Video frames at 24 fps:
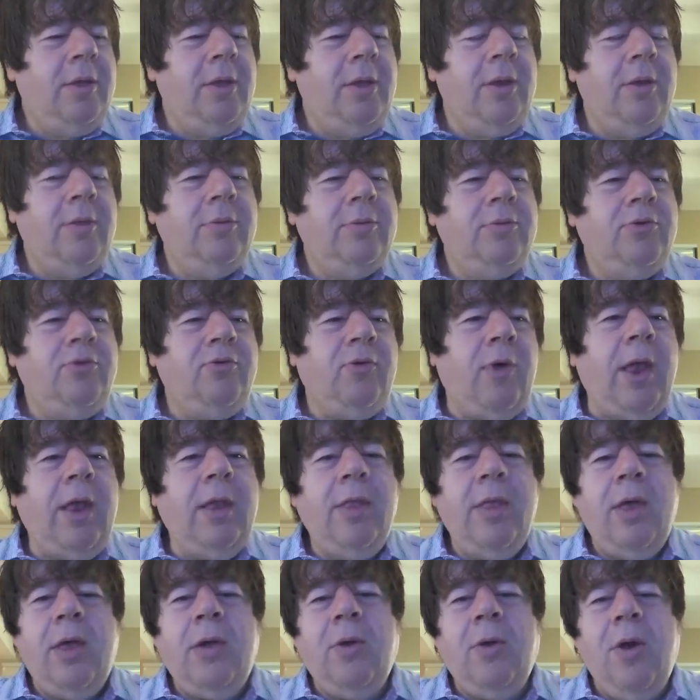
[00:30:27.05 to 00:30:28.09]
you know,
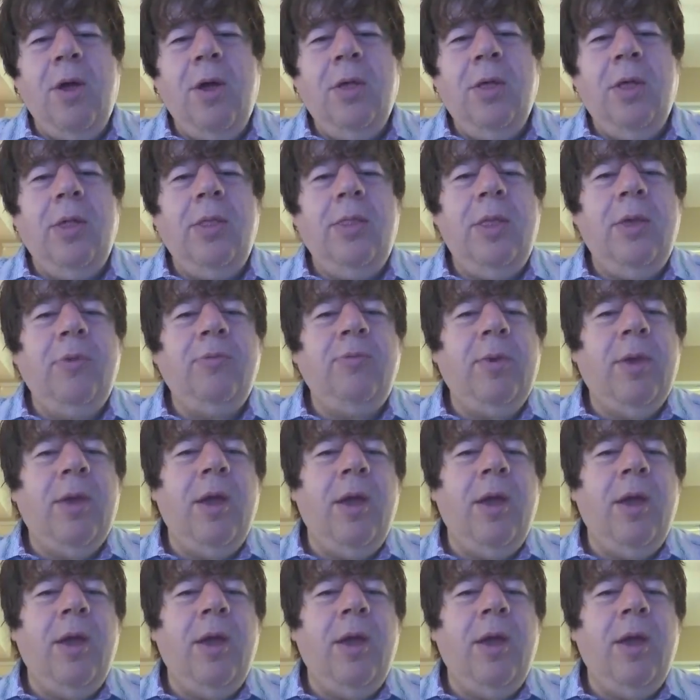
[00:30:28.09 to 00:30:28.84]
drained that all, and they've